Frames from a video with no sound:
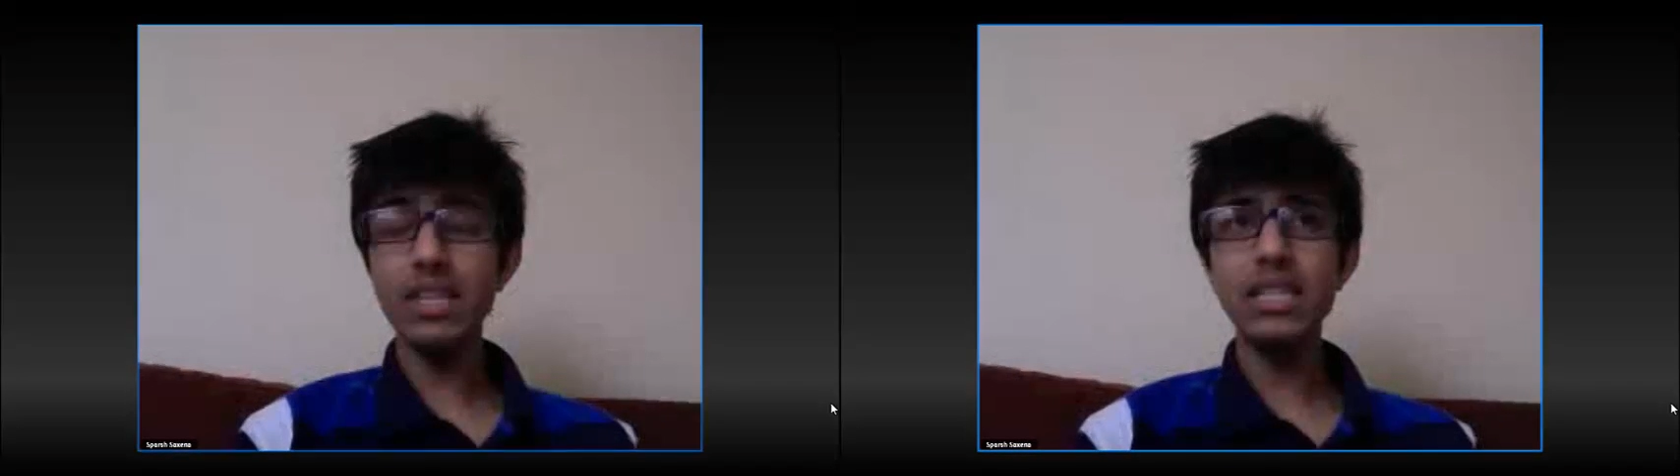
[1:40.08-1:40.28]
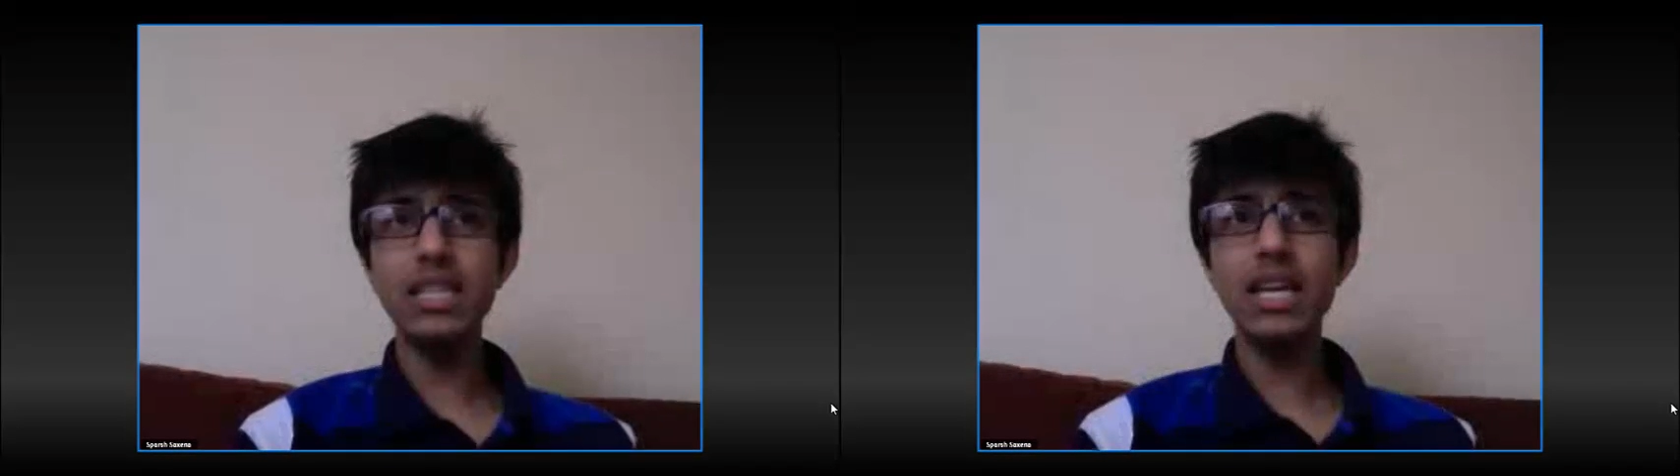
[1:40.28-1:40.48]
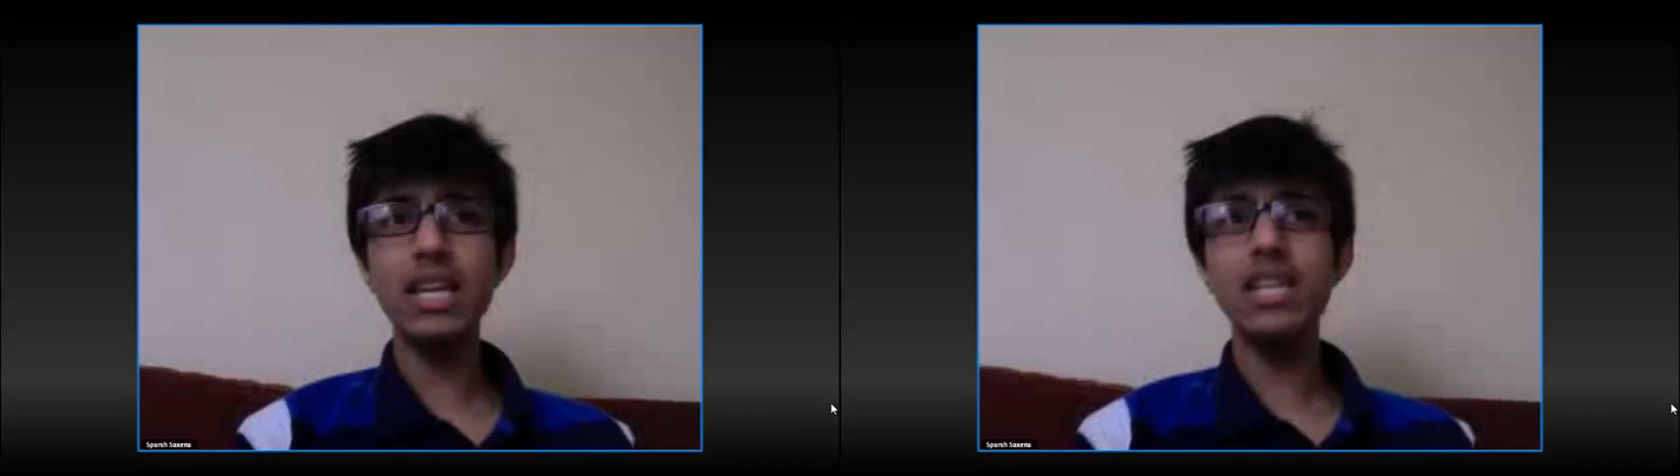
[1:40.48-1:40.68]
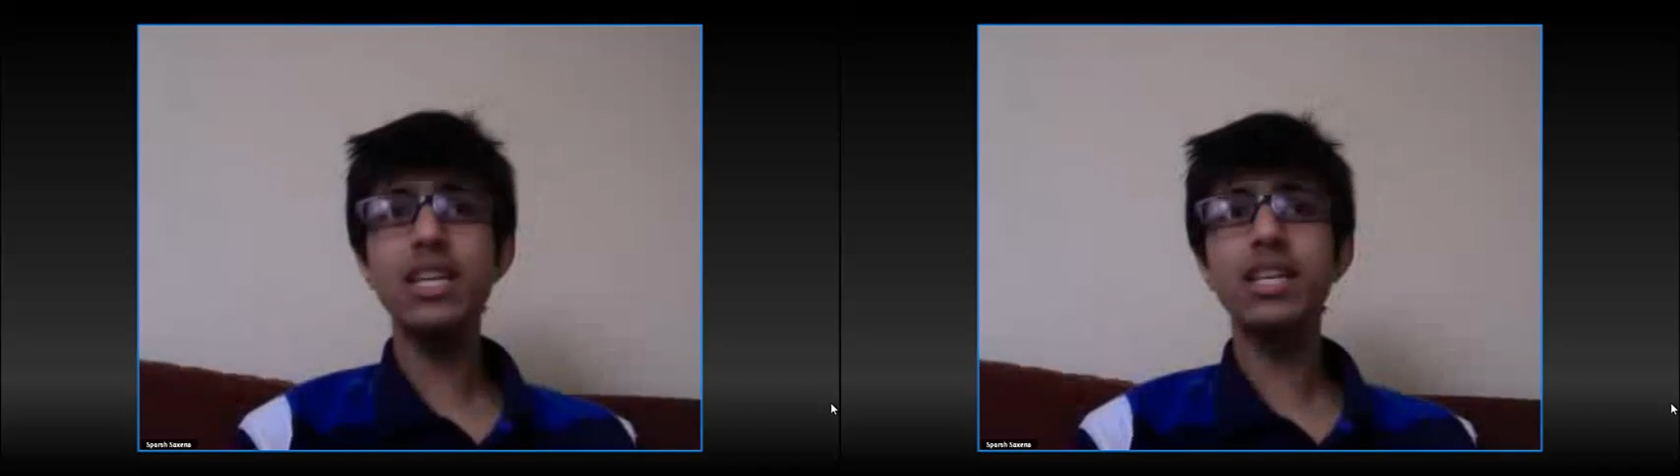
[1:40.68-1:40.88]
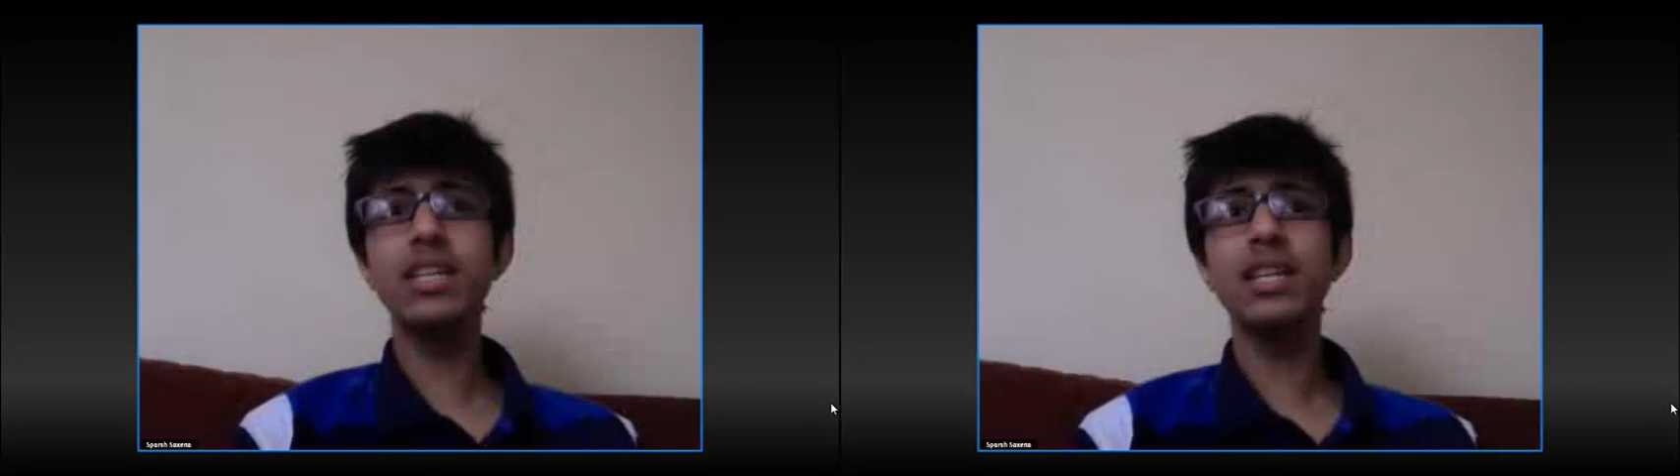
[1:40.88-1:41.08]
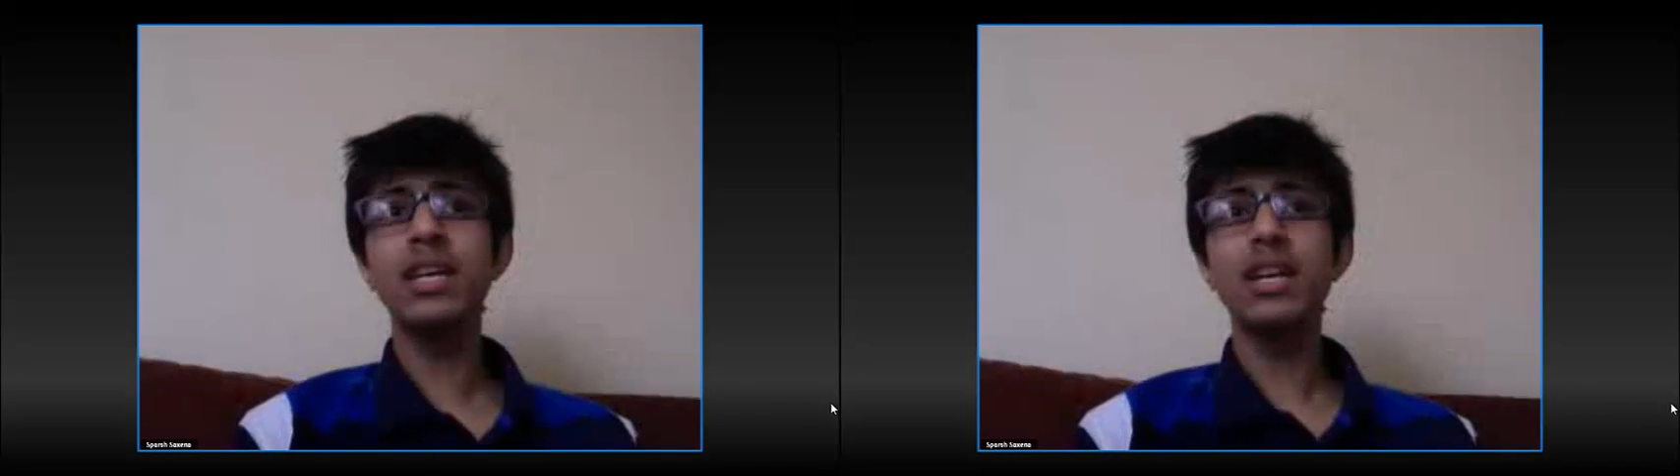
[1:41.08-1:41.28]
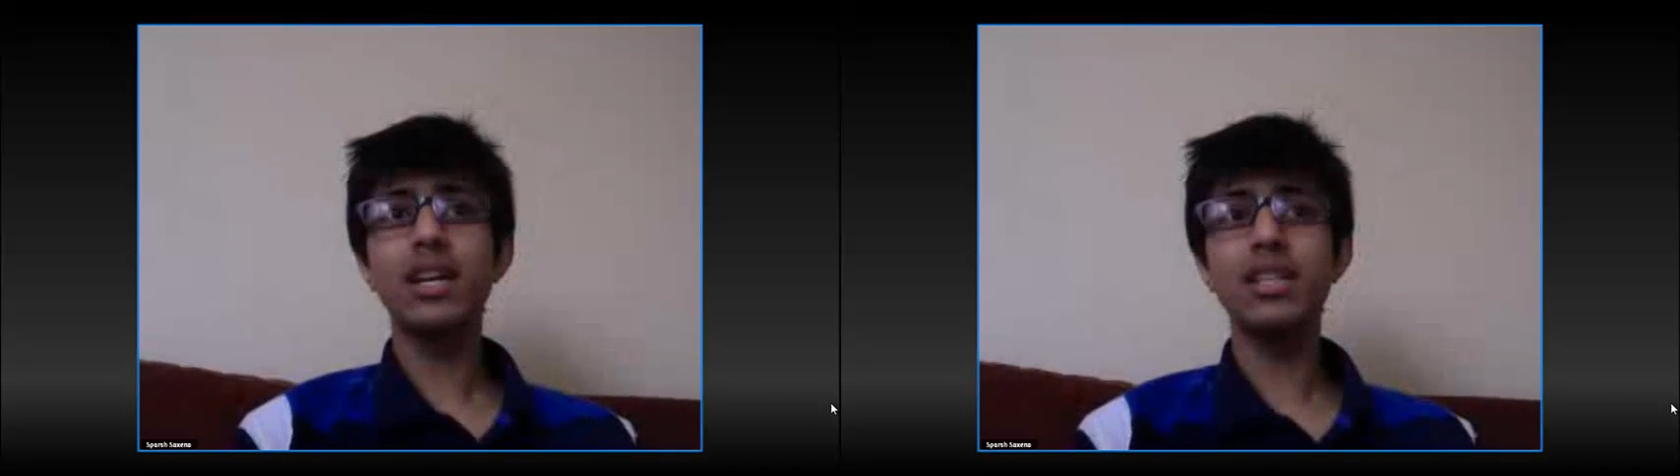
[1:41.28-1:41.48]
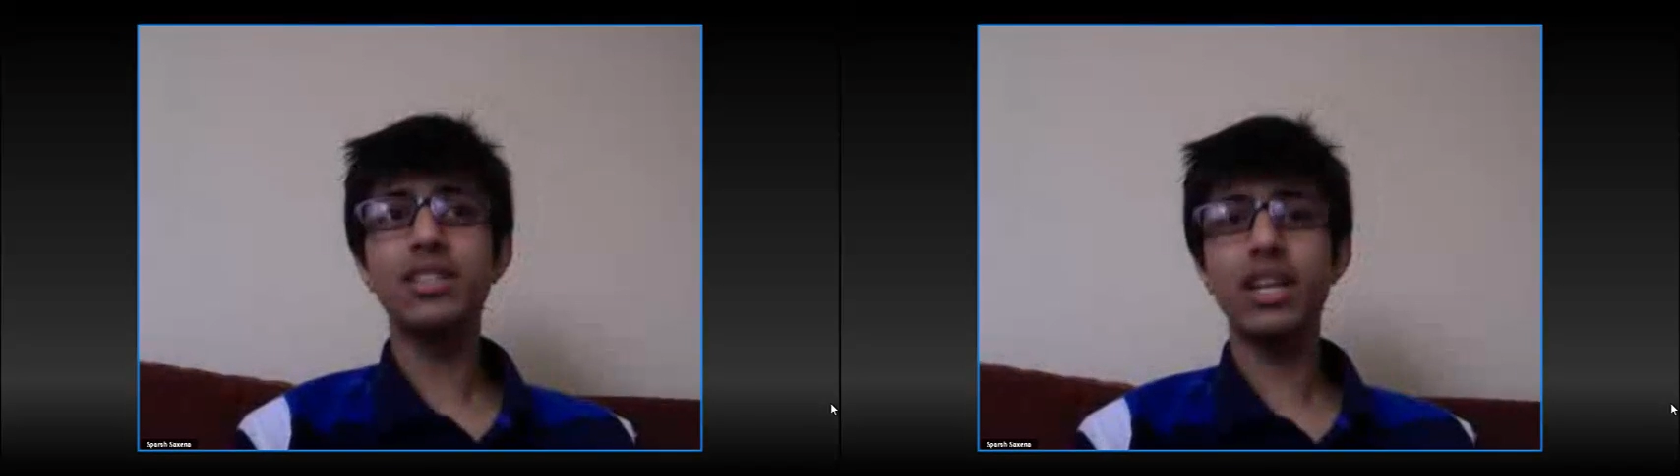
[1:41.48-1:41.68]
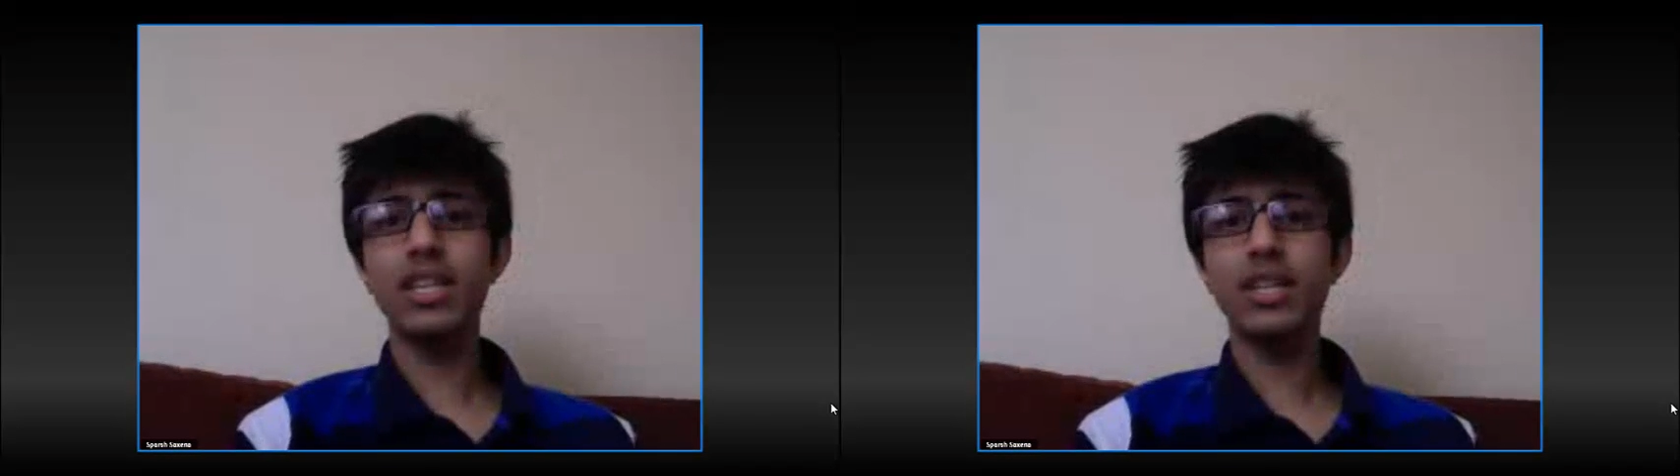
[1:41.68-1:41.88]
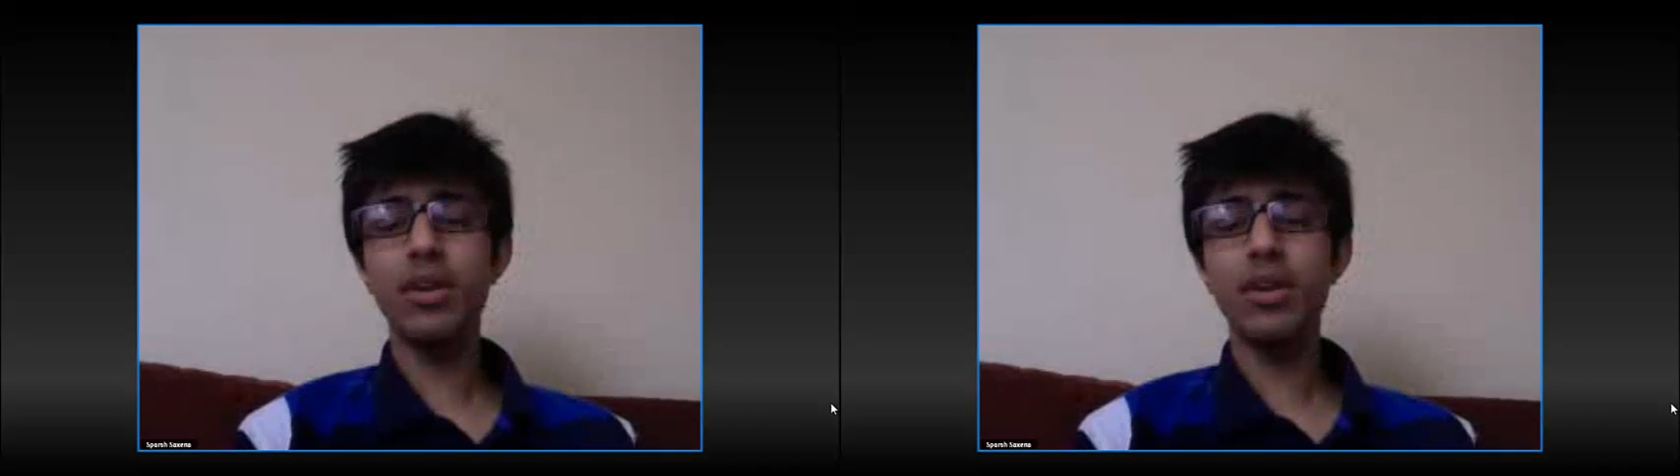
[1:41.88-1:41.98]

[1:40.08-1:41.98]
the Indian culture and the